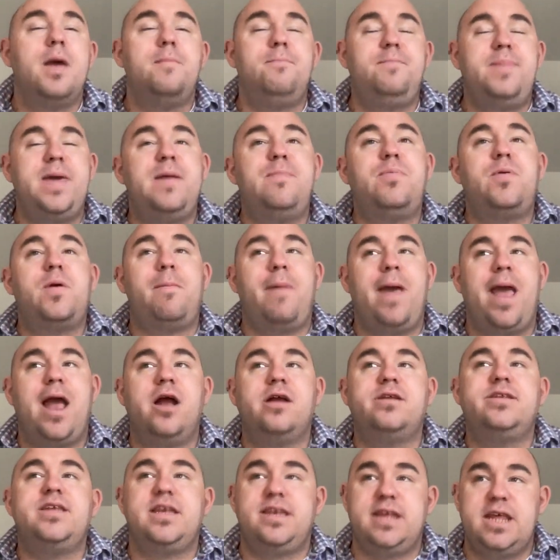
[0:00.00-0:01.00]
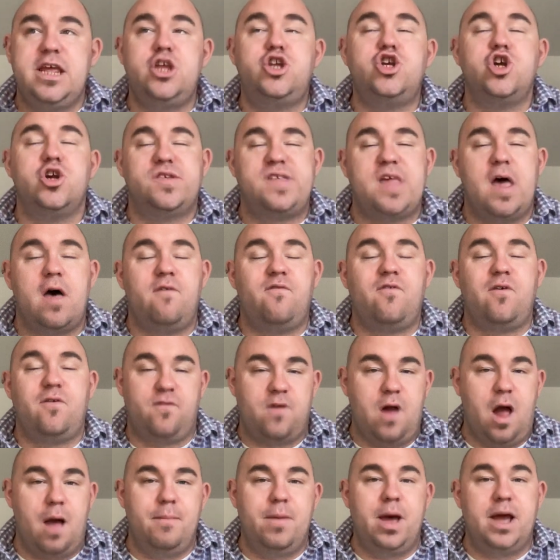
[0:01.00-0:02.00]
Be prepared to teach yourself
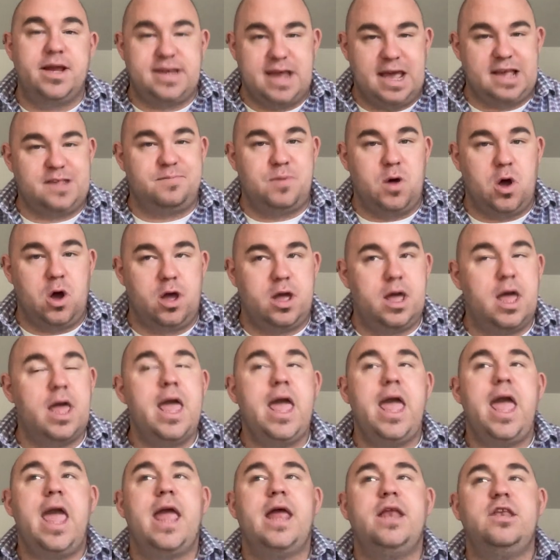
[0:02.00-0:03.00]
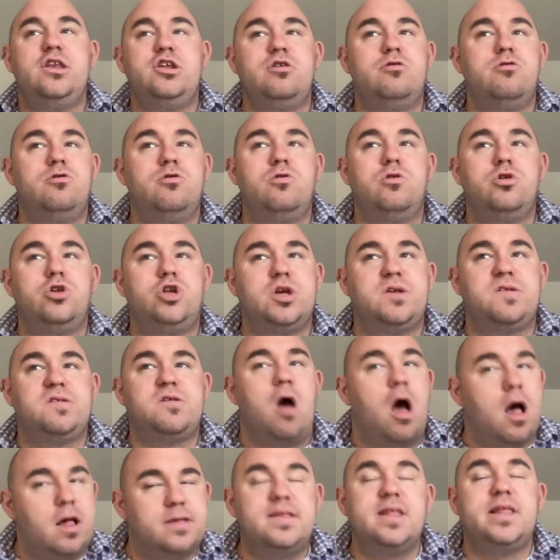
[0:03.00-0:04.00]
from a textbook and to just
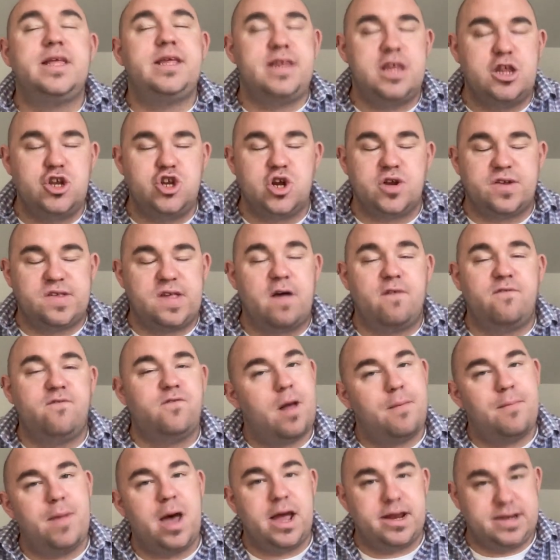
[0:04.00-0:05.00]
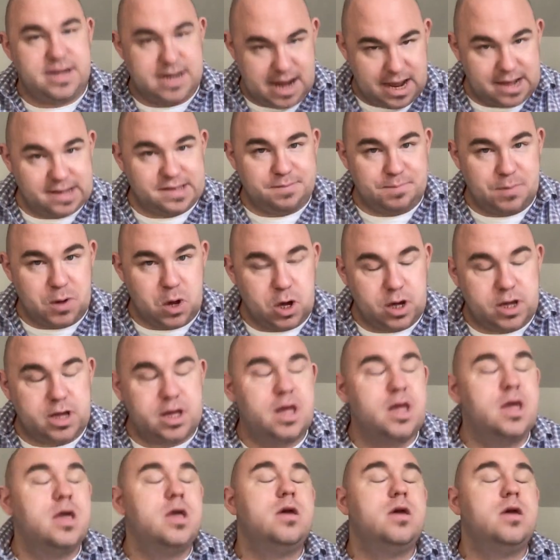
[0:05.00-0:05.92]
constantly teach yourself from a textbook.